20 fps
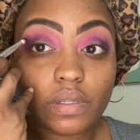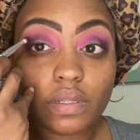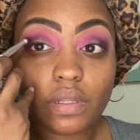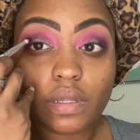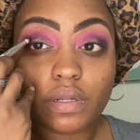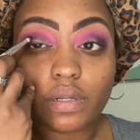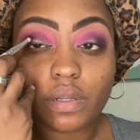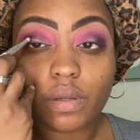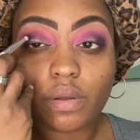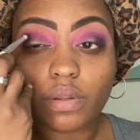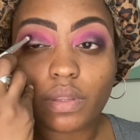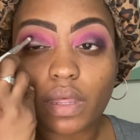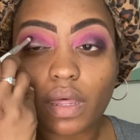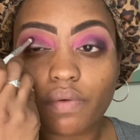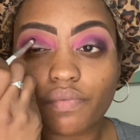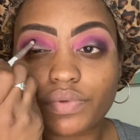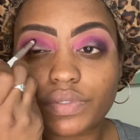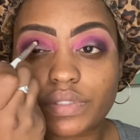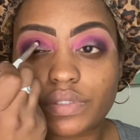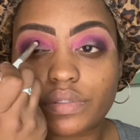y'all know y'all
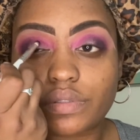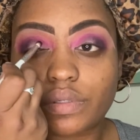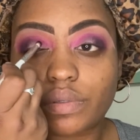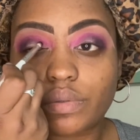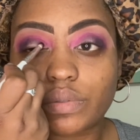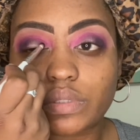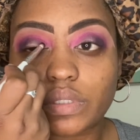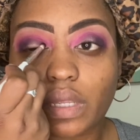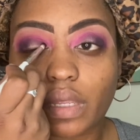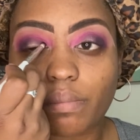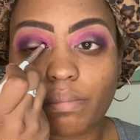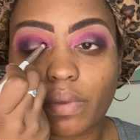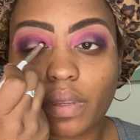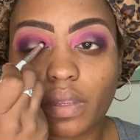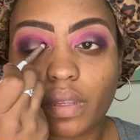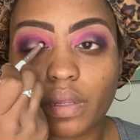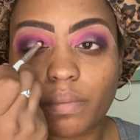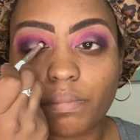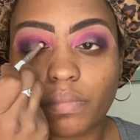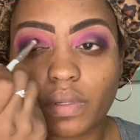ever seen those like
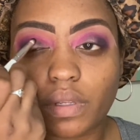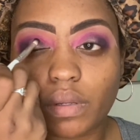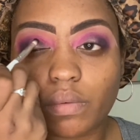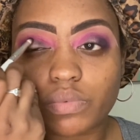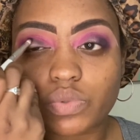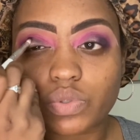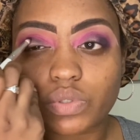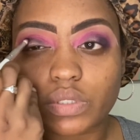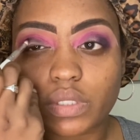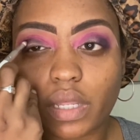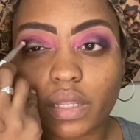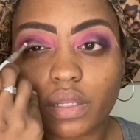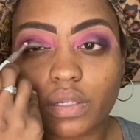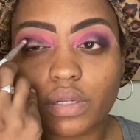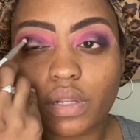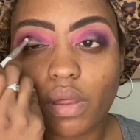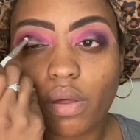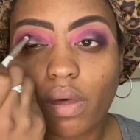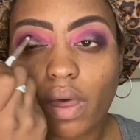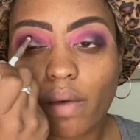makeup memes where like you
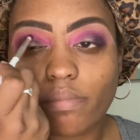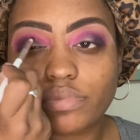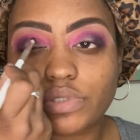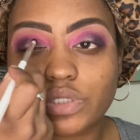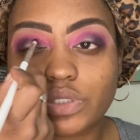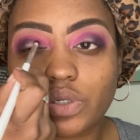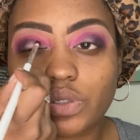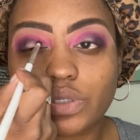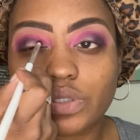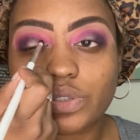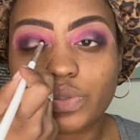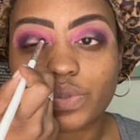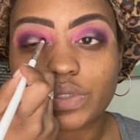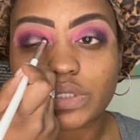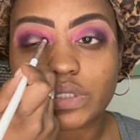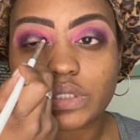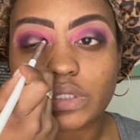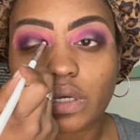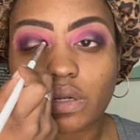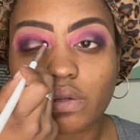know i'm just gonna do a
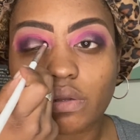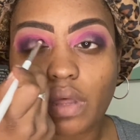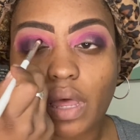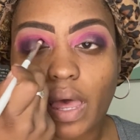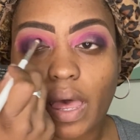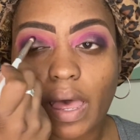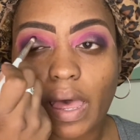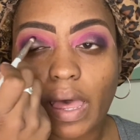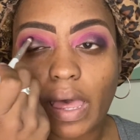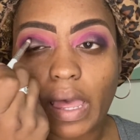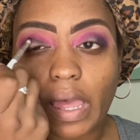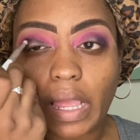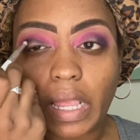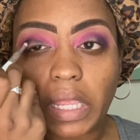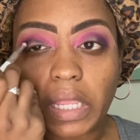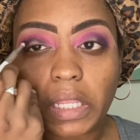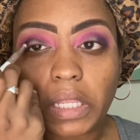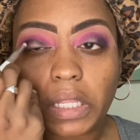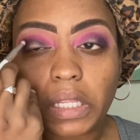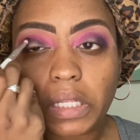subtle eye
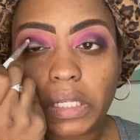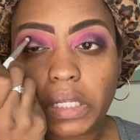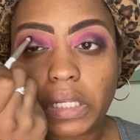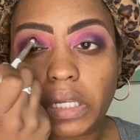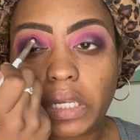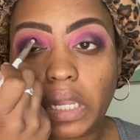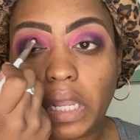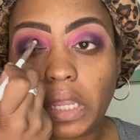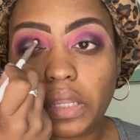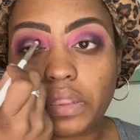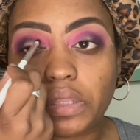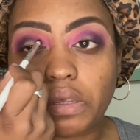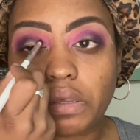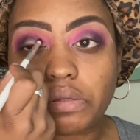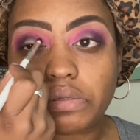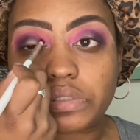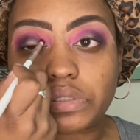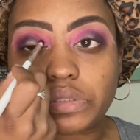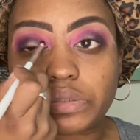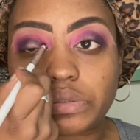
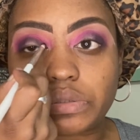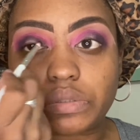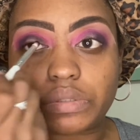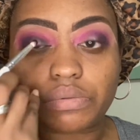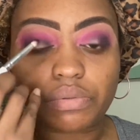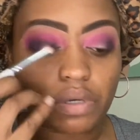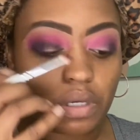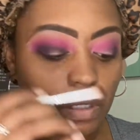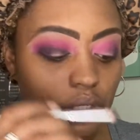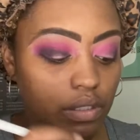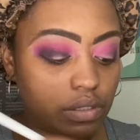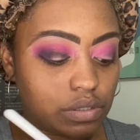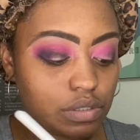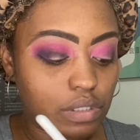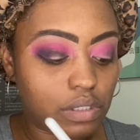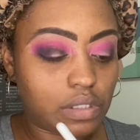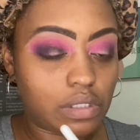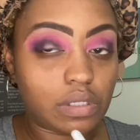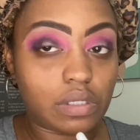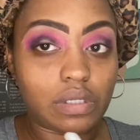nothing too
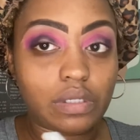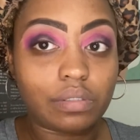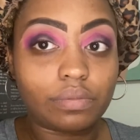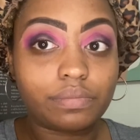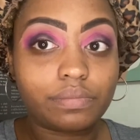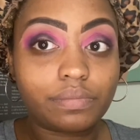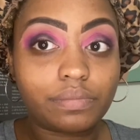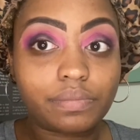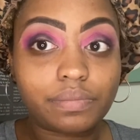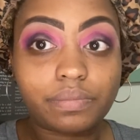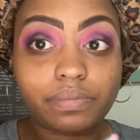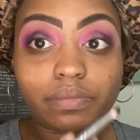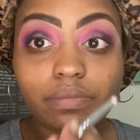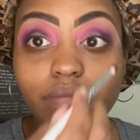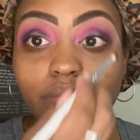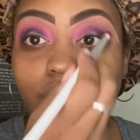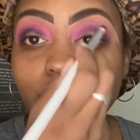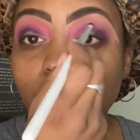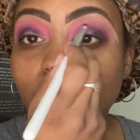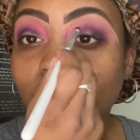crazy
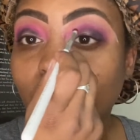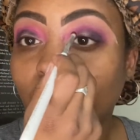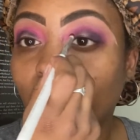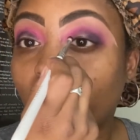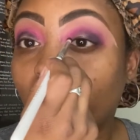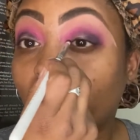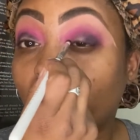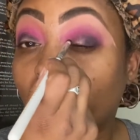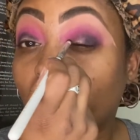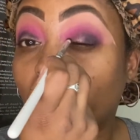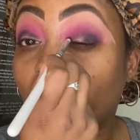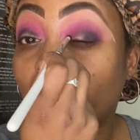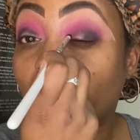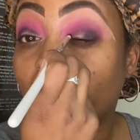yep